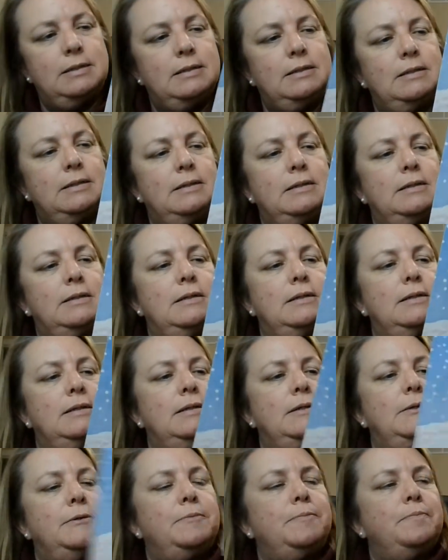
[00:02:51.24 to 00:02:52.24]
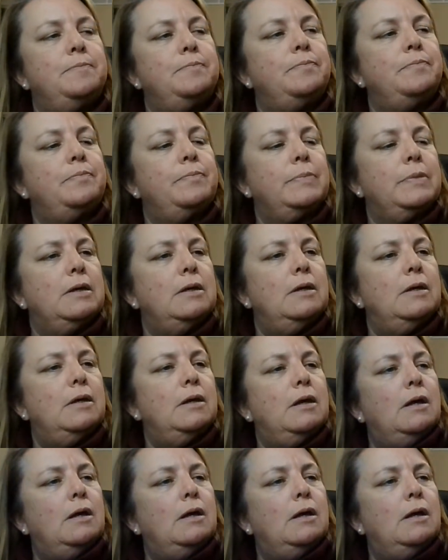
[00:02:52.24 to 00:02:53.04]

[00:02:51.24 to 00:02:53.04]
Nothing is said.